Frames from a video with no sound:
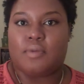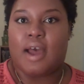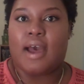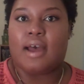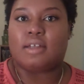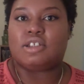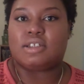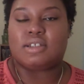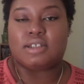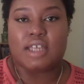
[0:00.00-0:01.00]
I
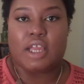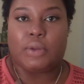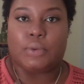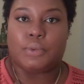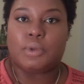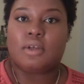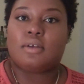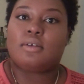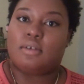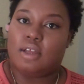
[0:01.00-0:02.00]
just detangled
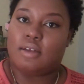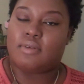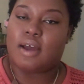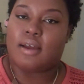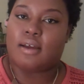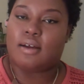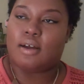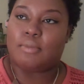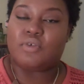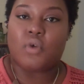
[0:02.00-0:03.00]

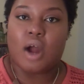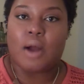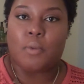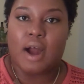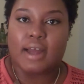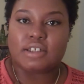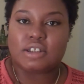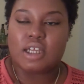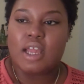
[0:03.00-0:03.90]
before I washed.